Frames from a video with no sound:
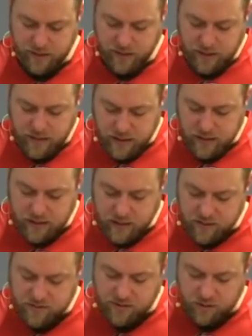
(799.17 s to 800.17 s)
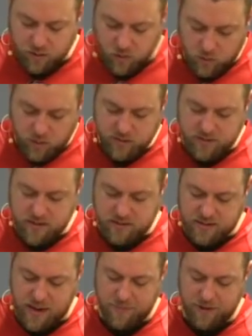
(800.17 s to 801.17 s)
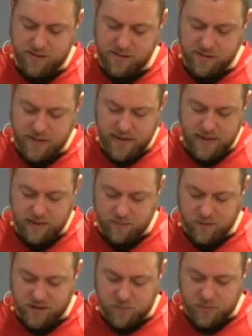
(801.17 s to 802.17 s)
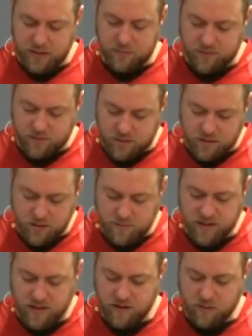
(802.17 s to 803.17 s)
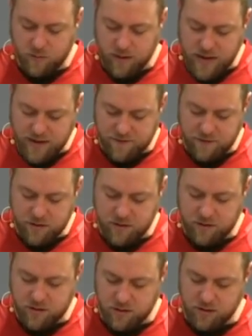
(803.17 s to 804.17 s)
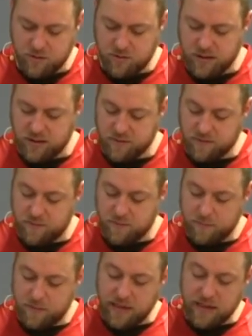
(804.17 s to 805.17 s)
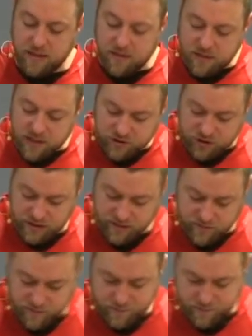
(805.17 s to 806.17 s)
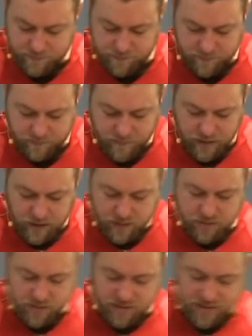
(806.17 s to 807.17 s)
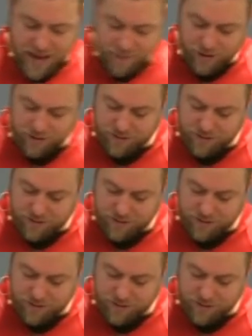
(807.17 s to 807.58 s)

It is the Lord's Sabbath day, and it must be observed wherever you live. In addition to the Sabbath,